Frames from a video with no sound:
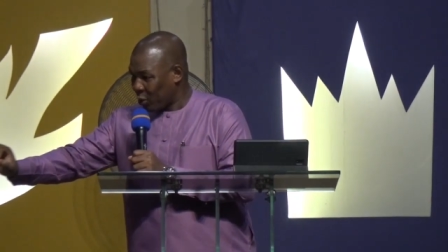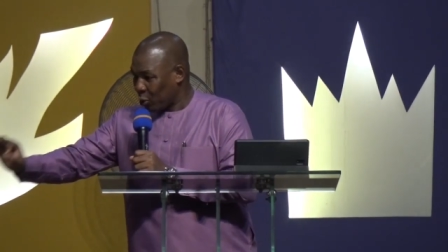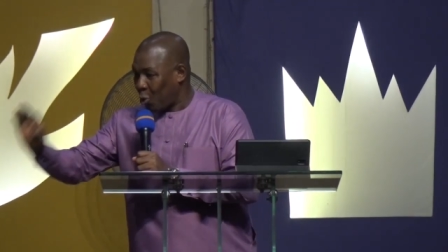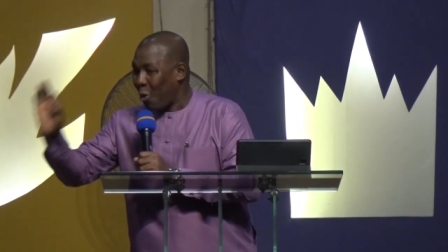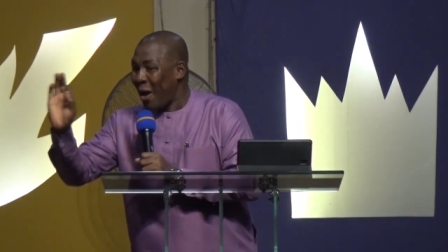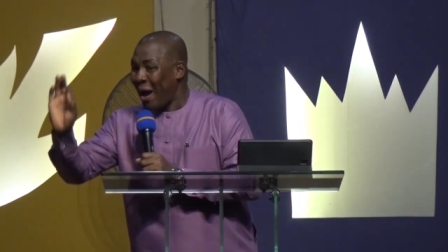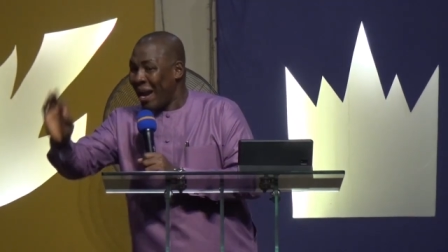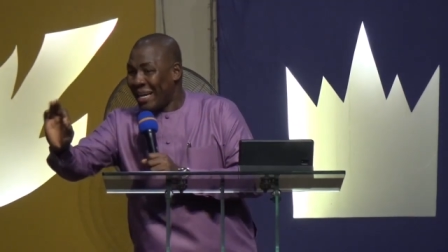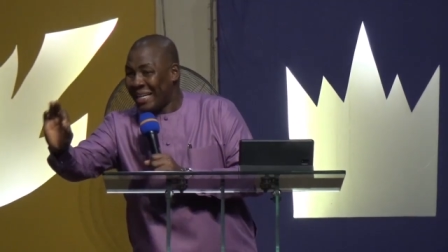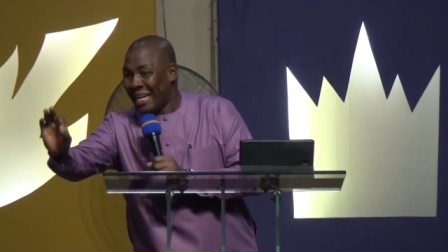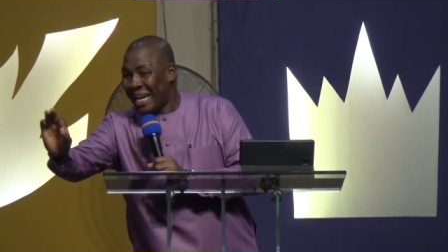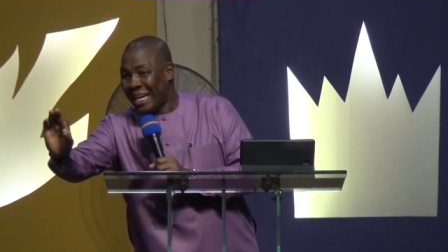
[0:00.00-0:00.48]
go
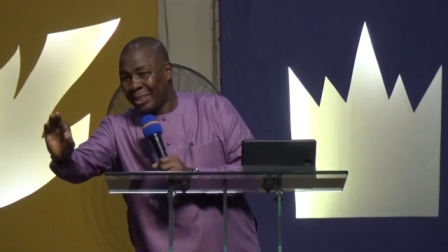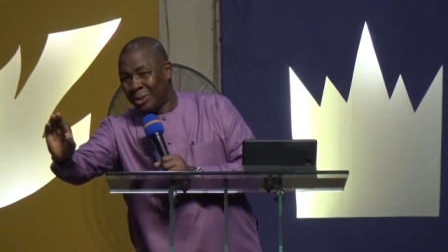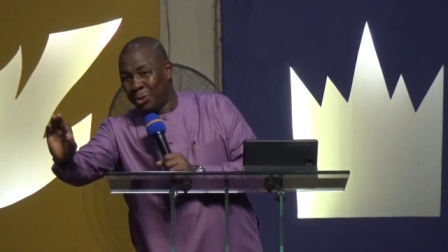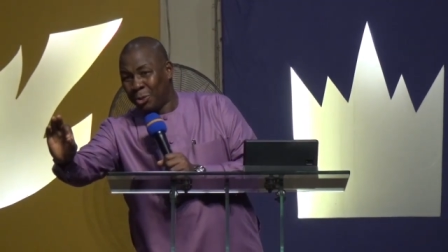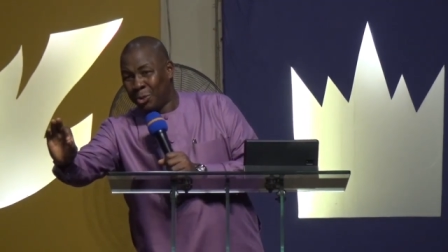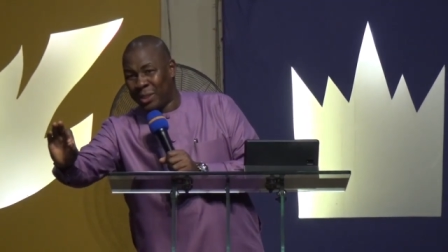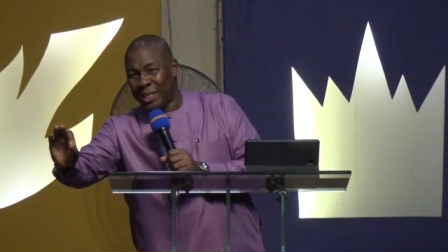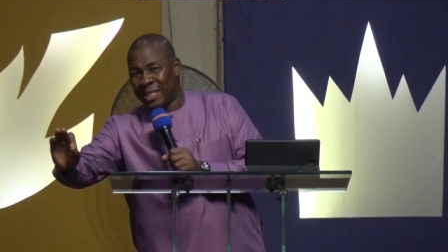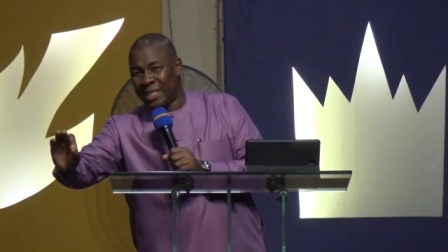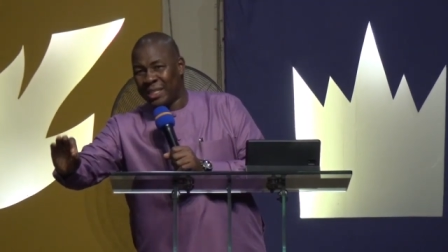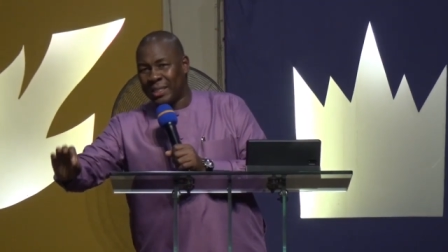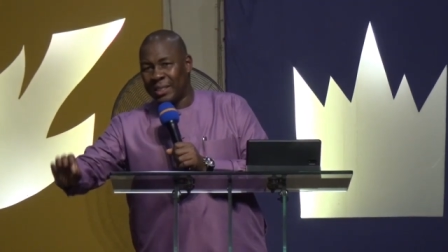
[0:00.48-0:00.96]
ahead and
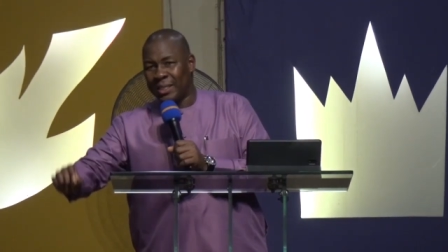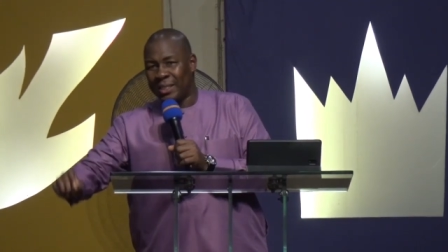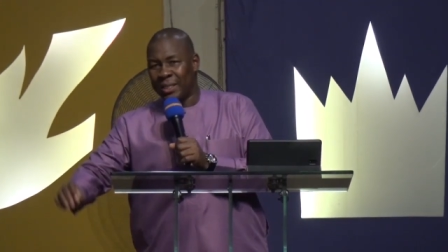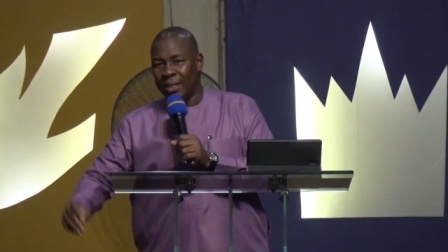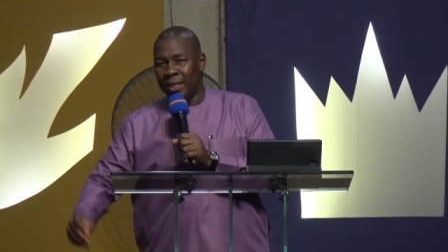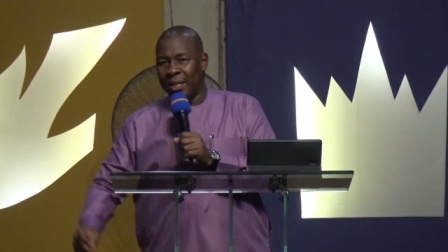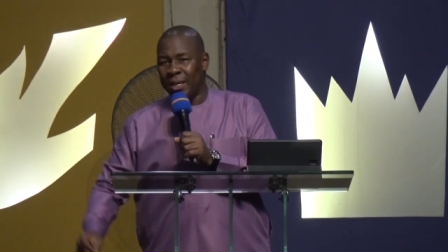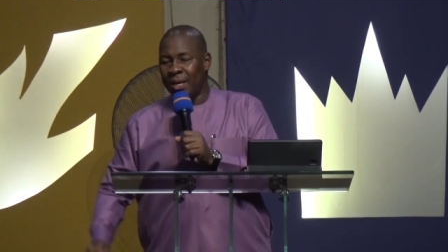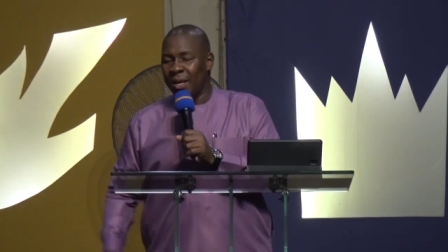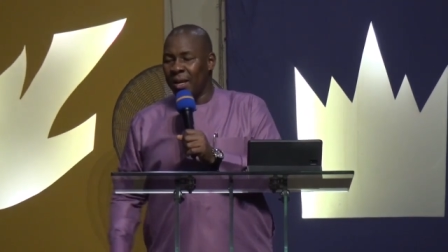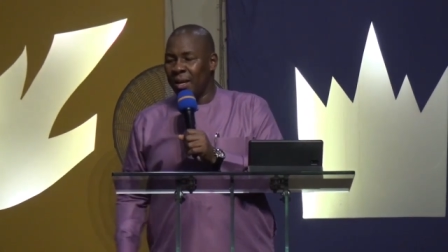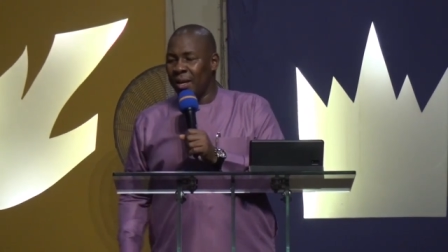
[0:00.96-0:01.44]
do this.
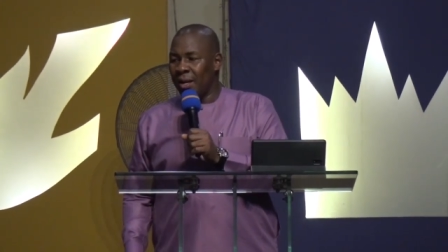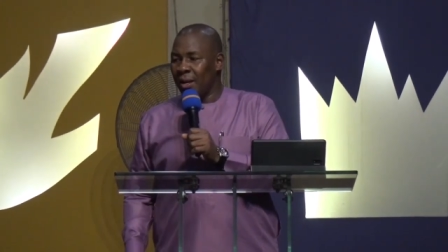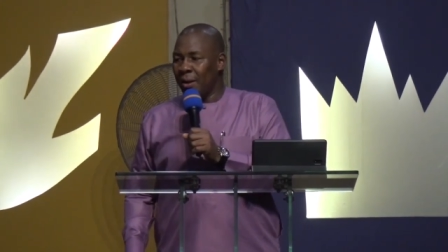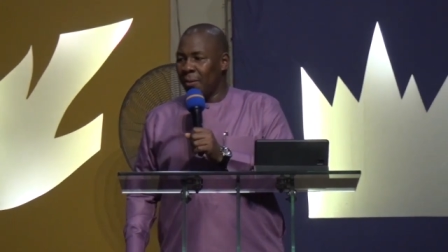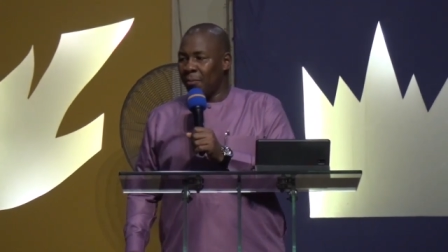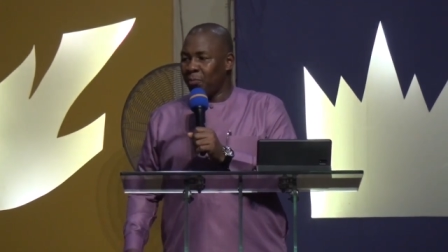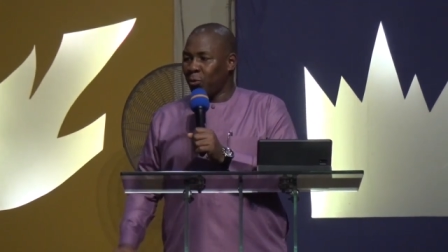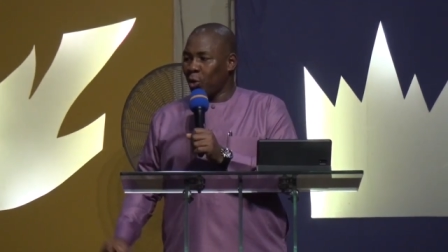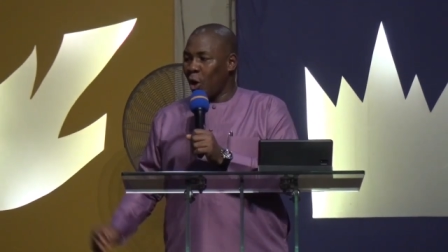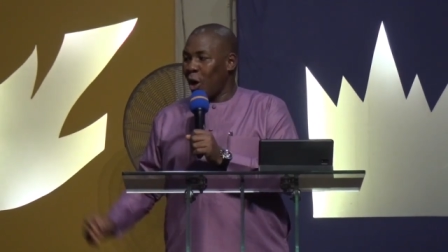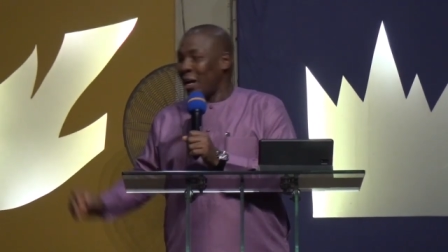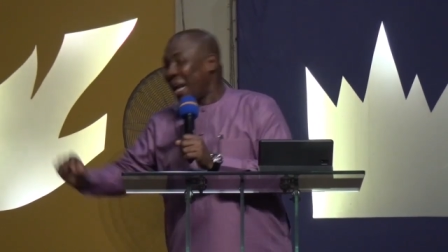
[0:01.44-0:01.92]

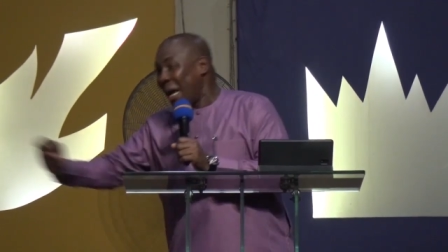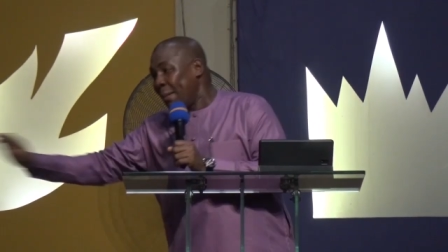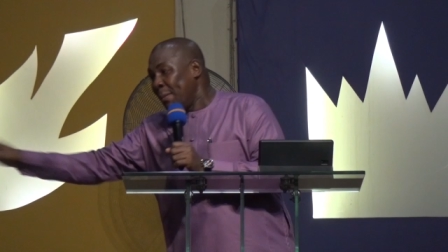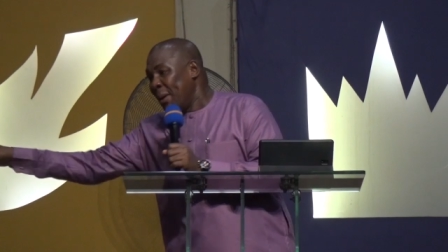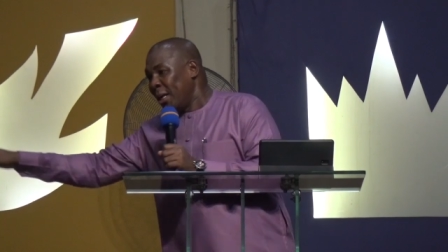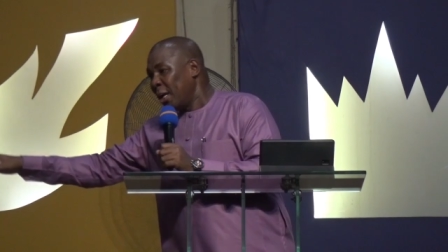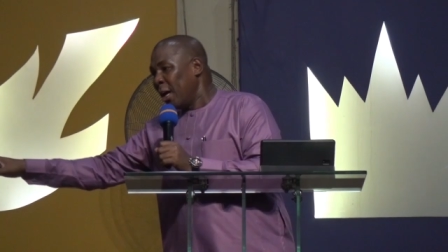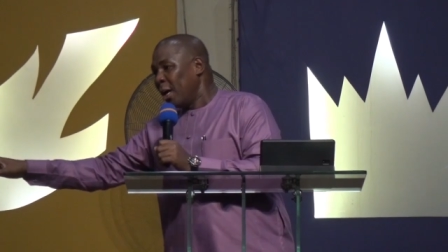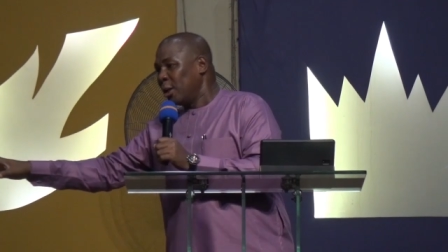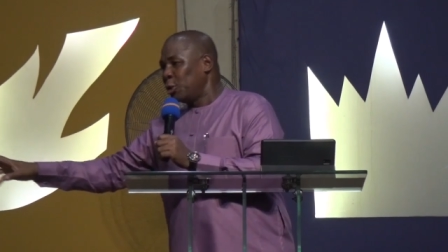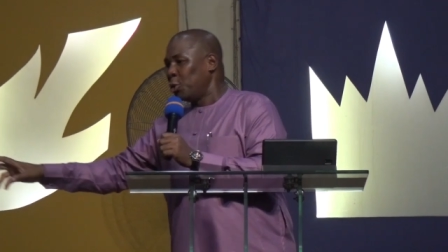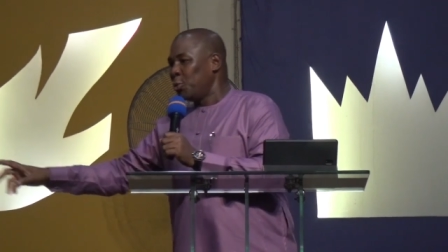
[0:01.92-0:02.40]
Other
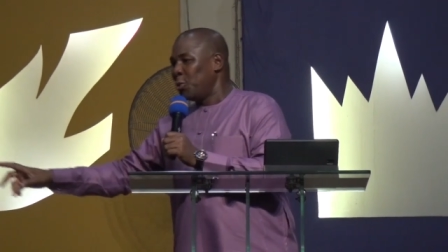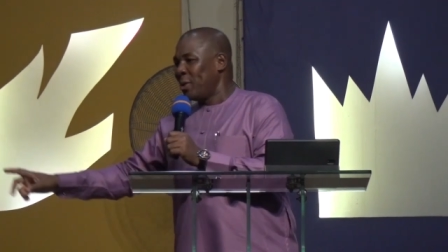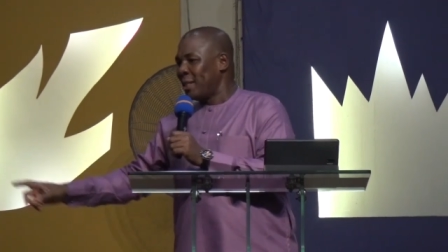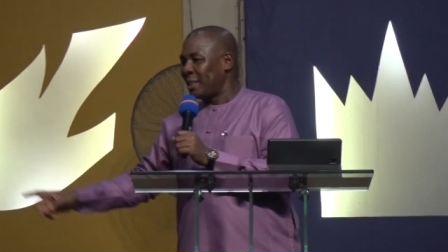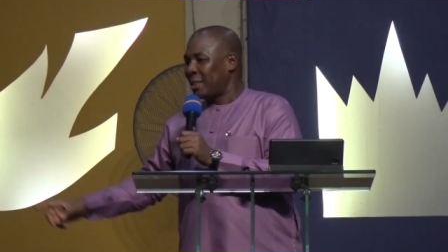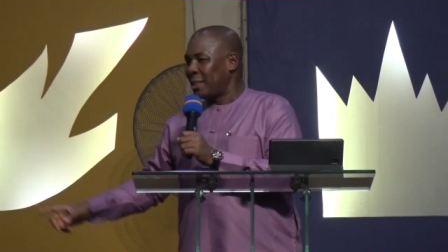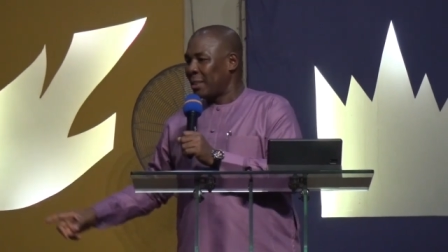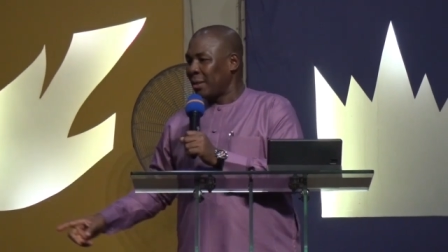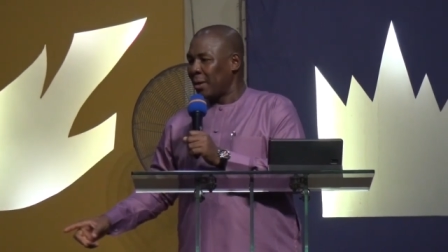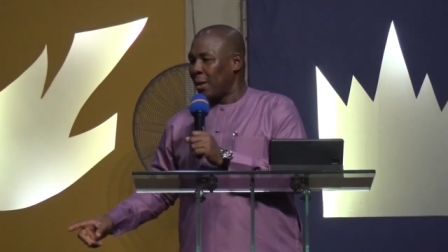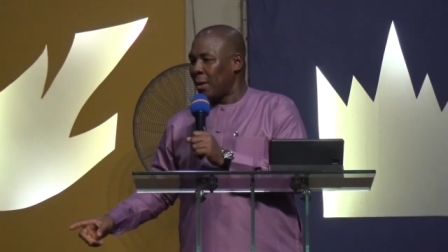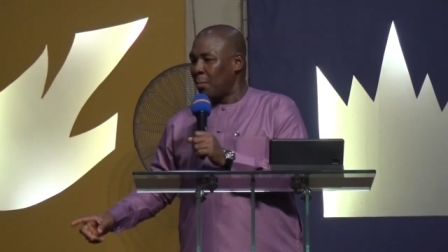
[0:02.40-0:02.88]
may not do
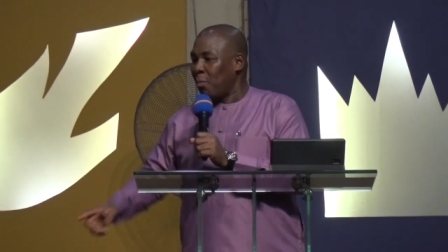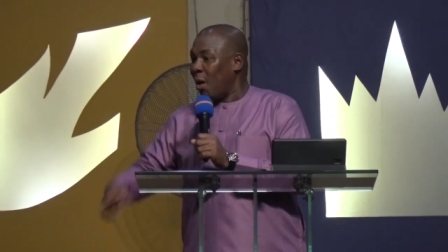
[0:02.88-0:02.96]
it,